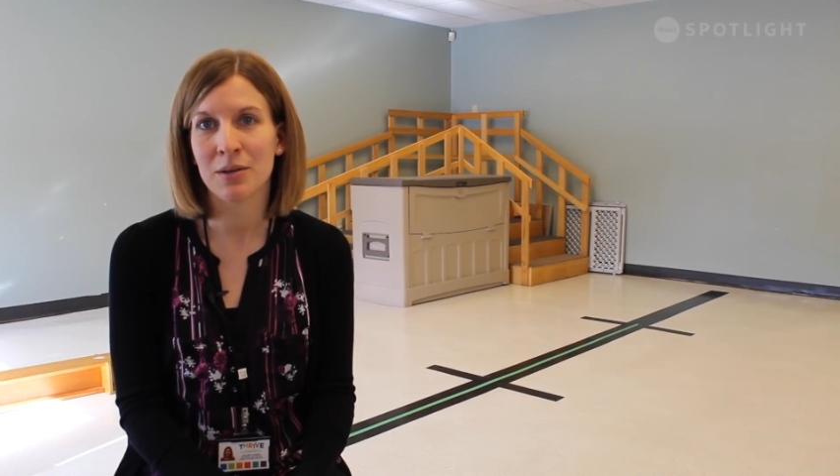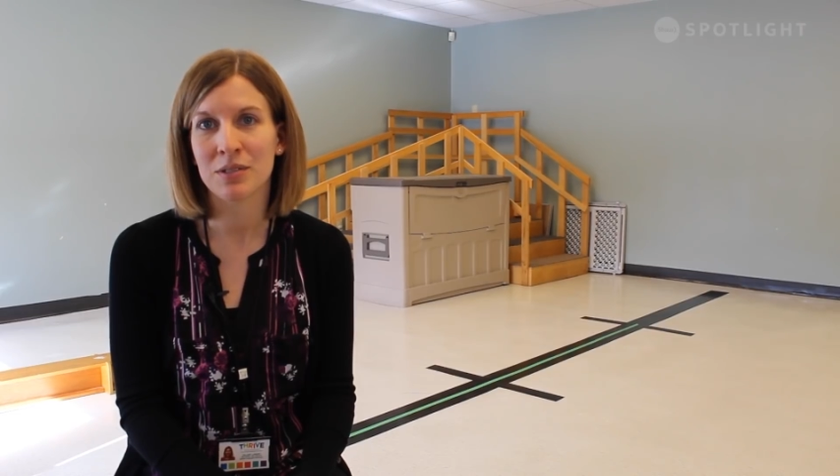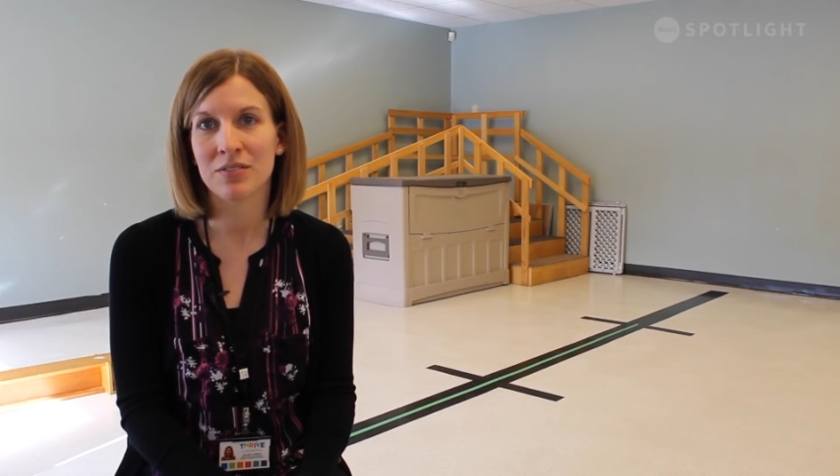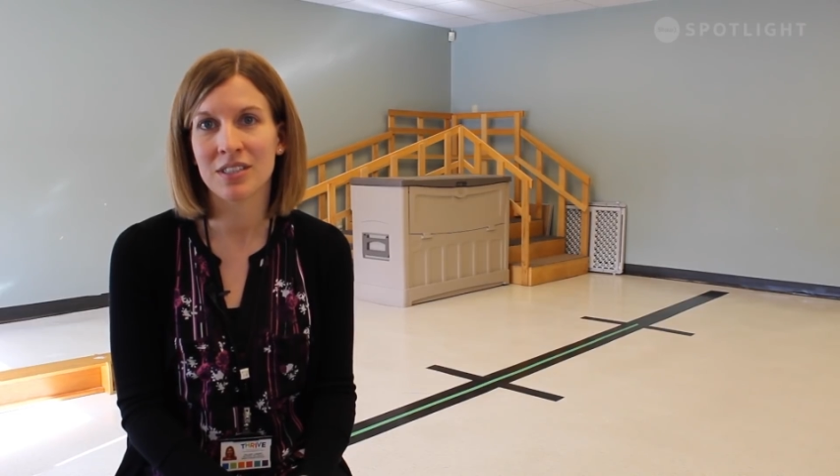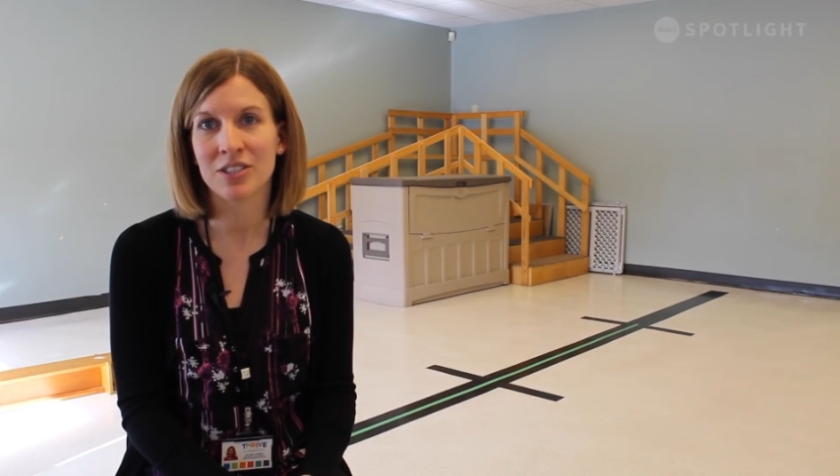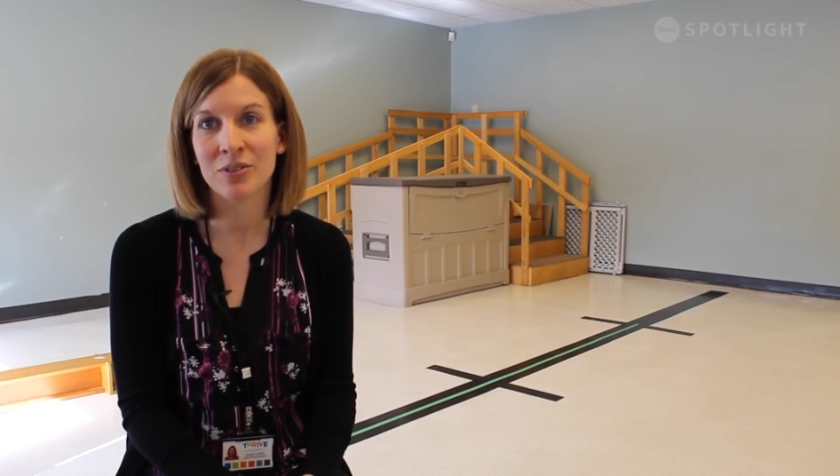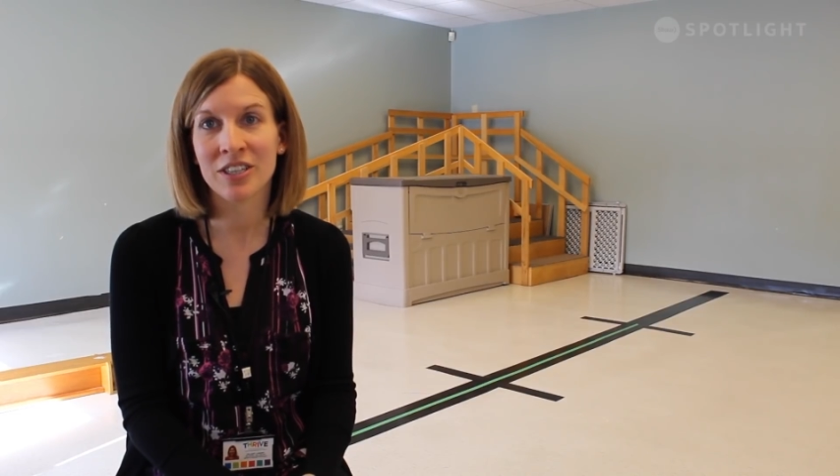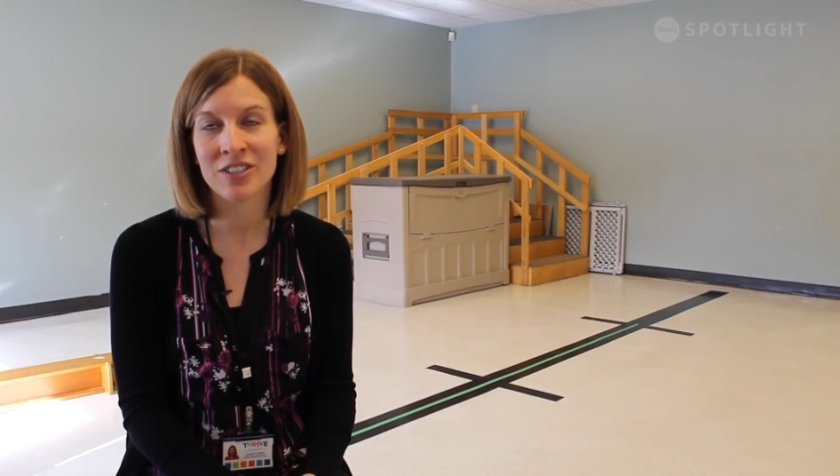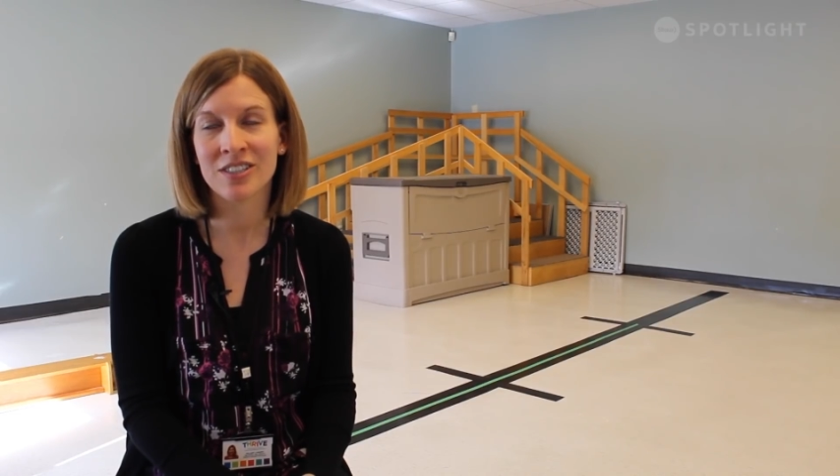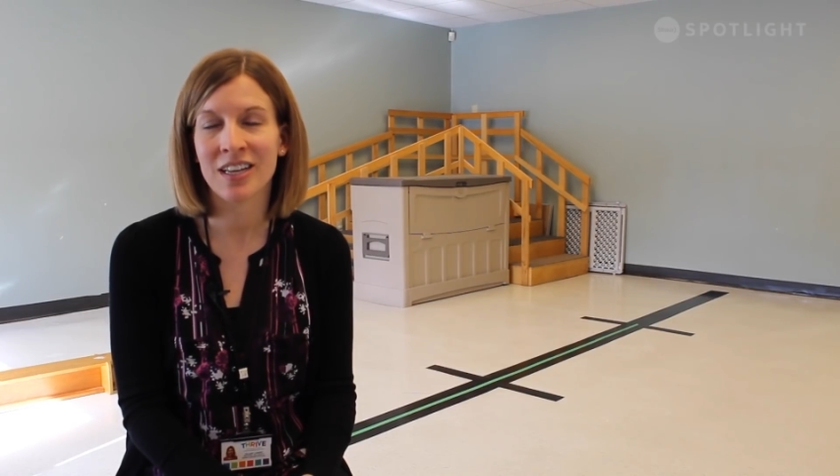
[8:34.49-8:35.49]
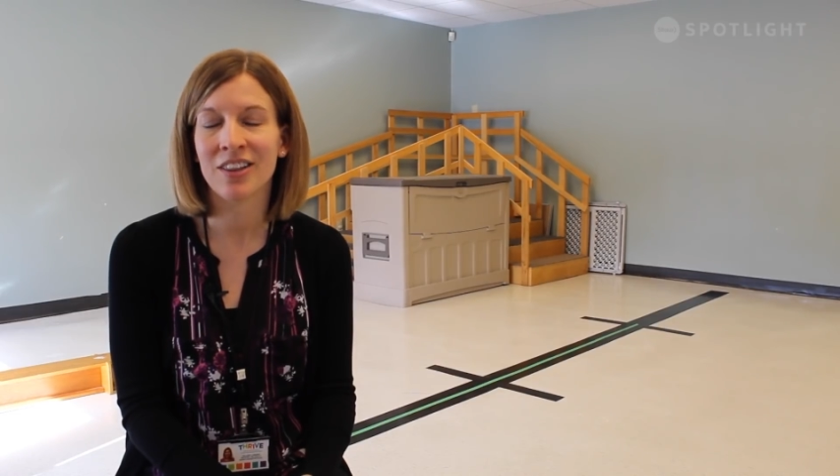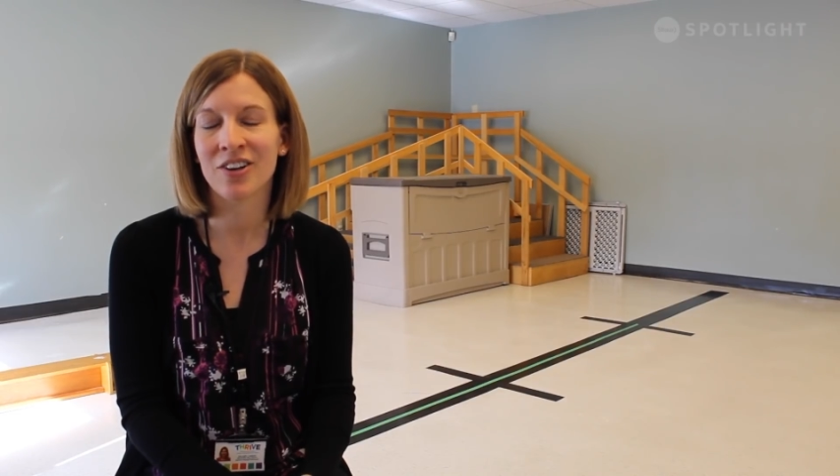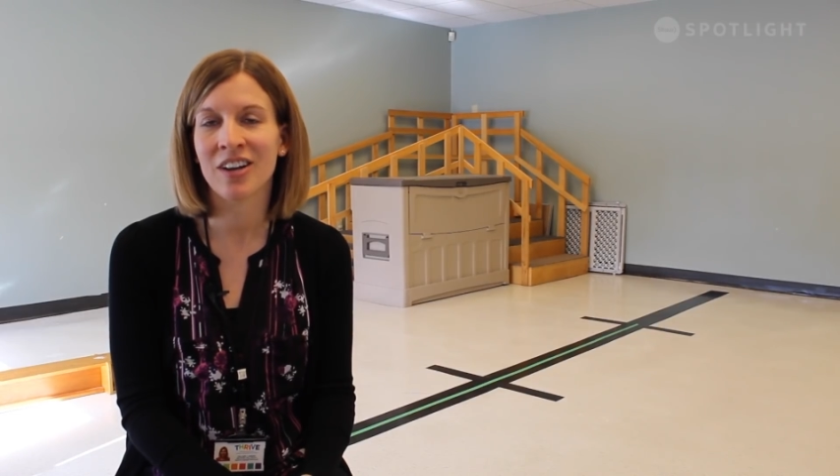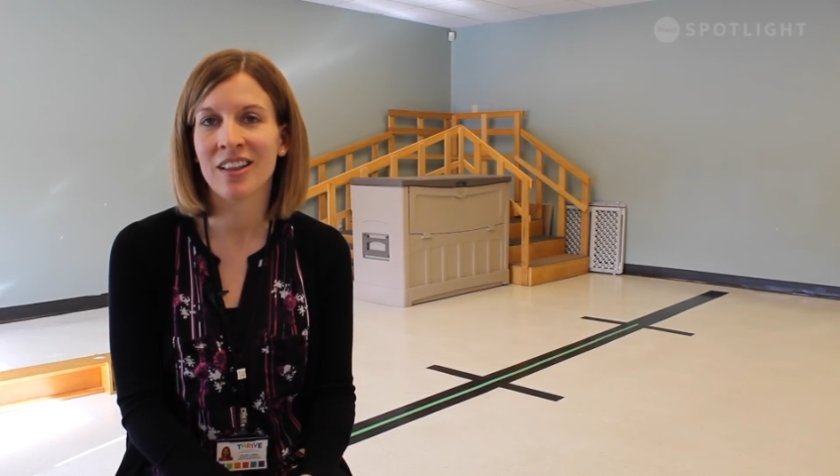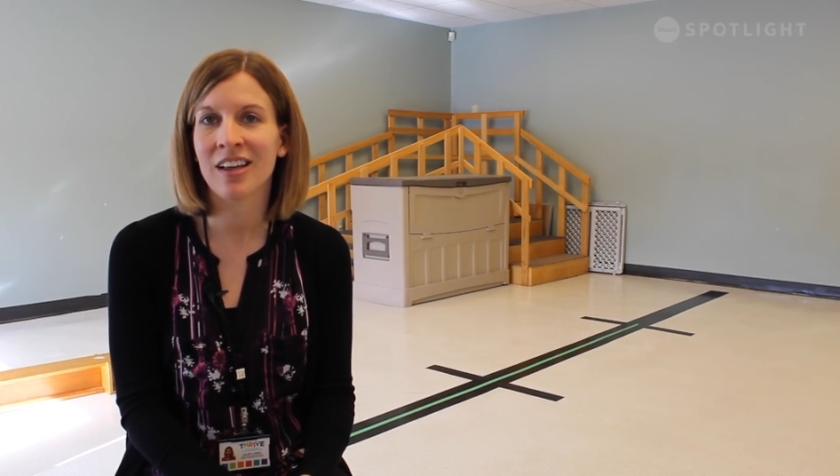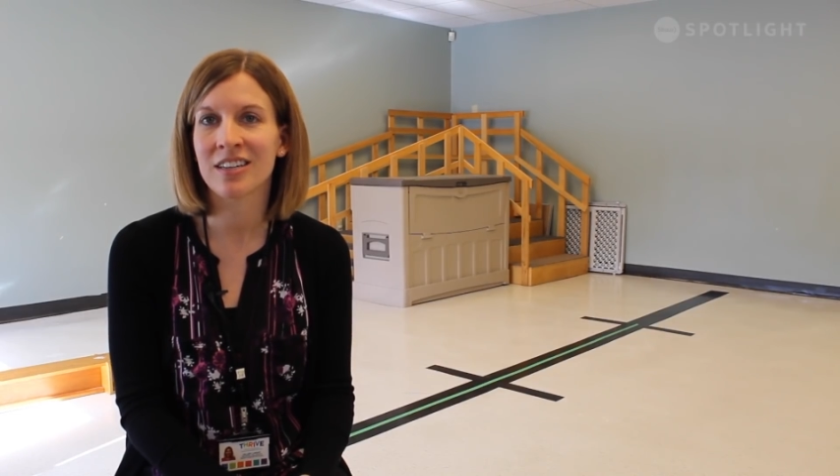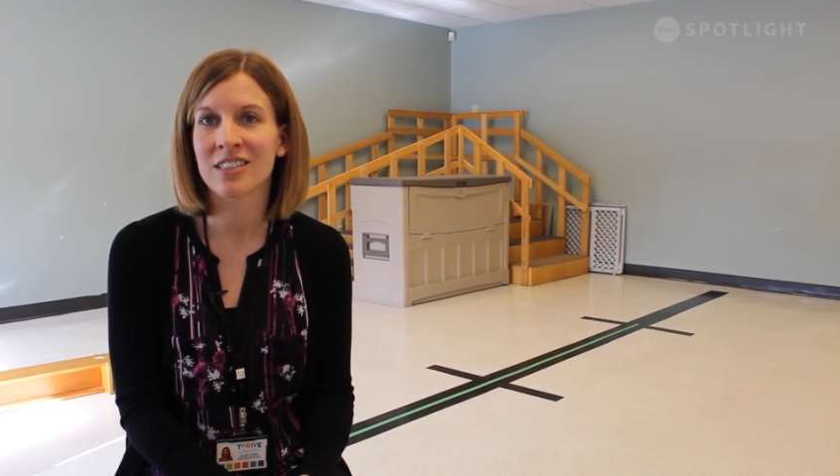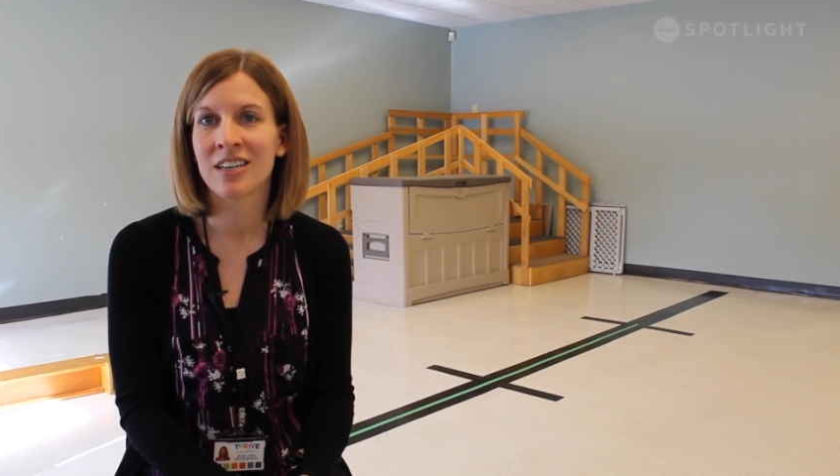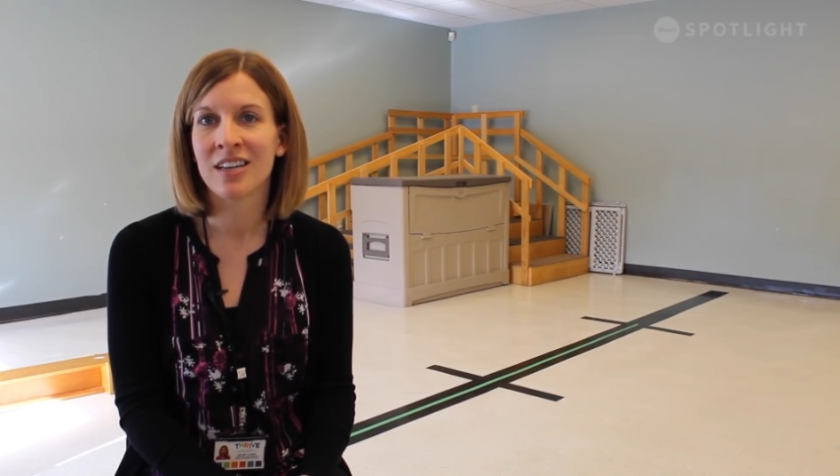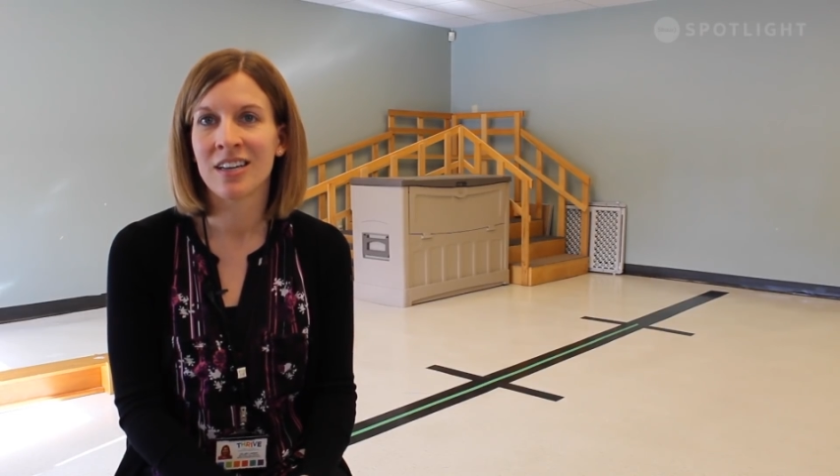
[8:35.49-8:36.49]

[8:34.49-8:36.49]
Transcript: types of situations and learning that